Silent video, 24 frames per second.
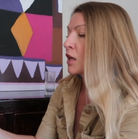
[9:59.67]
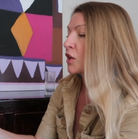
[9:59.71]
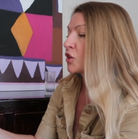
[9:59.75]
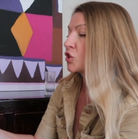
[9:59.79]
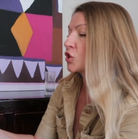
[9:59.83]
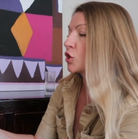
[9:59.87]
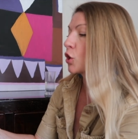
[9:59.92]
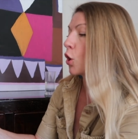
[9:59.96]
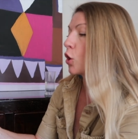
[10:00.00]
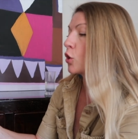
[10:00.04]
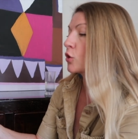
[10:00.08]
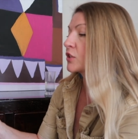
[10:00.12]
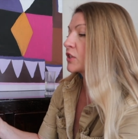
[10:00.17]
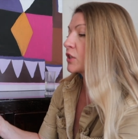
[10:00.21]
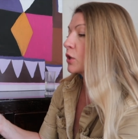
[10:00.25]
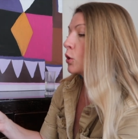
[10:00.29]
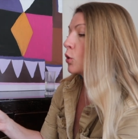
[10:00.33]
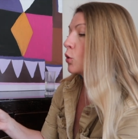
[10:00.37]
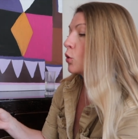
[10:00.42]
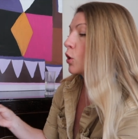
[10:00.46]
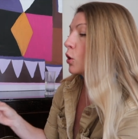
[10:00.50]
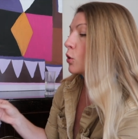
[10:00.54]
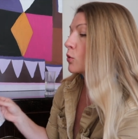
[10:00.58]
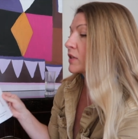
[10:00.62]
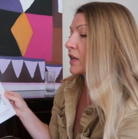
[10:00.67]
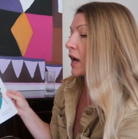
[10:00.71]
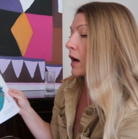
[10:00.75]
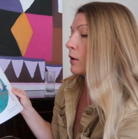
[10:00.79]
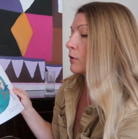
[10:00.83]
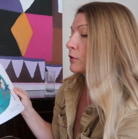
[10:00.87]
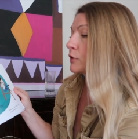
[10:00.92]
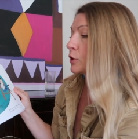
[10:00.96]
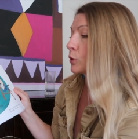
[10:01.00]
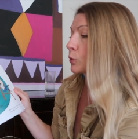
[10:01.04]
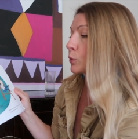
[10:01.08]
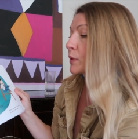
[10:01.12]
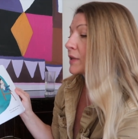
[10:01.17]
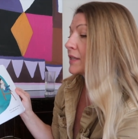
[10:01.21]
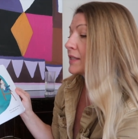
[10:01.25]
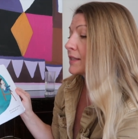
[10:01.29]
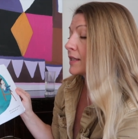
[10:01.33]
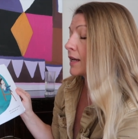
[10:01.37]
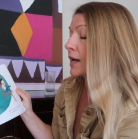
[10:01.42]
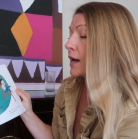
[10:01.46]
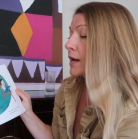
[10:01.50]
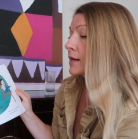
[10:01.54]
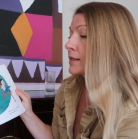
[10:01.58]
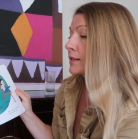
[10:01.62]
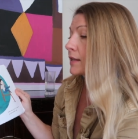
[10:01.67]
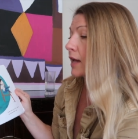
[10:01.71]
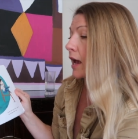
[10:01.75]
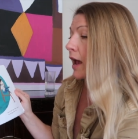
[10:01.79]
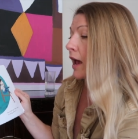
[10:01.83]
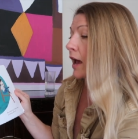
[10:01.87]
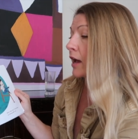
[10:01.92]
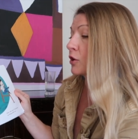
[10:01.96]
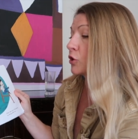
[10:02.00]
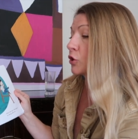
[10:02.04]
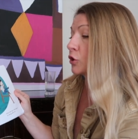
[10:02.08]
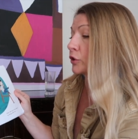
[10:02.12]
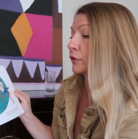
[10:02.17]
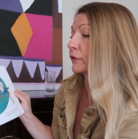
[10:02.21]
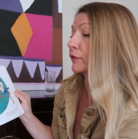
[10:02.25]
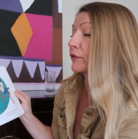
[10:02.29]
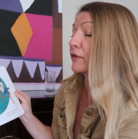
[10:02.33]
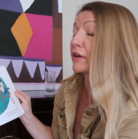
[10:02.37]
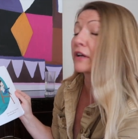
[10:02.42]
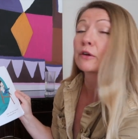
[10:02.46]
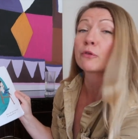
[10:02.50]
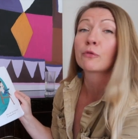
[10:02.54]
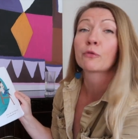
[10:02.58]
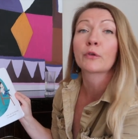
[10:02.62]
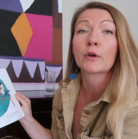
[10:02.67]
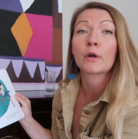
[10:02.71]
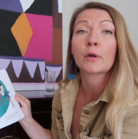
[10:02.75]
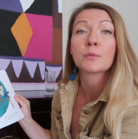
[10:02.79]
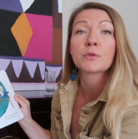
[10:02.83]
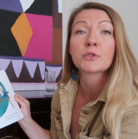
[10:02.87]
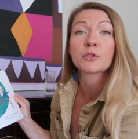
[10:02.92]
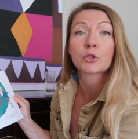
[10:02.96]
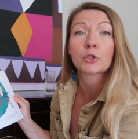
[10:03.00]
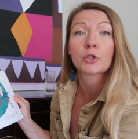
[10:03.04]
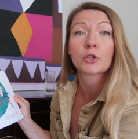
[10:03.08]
She also goes out to recess and she reaffirms to